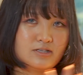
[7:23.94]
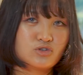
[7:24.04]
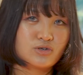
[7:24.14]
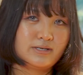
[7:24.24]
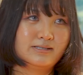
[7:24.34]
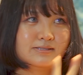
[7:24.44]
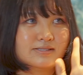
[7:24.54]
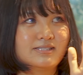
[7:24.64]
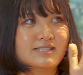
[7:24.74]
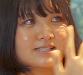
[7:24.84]

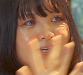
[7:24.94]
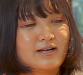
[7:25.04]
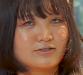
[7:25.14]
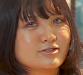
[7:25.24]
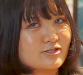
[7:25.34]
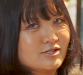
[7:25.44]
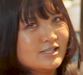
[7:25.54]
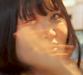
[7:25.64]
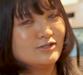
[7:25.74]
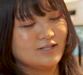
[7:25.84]
Trails characters
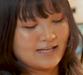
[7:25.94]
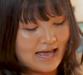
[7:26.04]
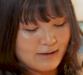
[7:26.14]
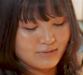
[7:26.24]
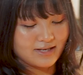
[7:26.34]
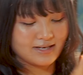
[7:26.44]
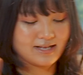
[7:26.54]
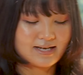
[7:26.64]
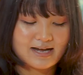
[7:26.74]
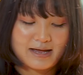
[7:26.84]
into the cabinet,
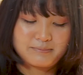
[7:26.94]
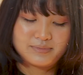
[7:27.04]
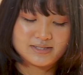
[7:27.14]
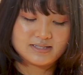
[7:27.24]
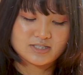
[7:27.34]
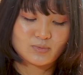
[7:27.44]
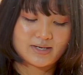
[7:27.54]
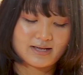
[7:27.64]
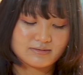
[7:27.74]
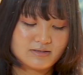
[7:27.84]
and I put this
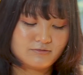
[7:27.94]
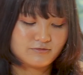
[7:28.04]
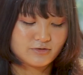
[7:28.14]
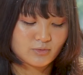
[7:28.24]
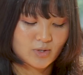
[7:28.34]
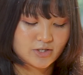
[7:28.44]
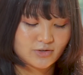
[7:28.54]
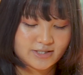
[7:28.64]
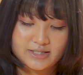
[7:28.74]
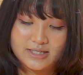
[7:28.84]
one out, if you're
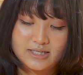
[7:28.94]
wondering.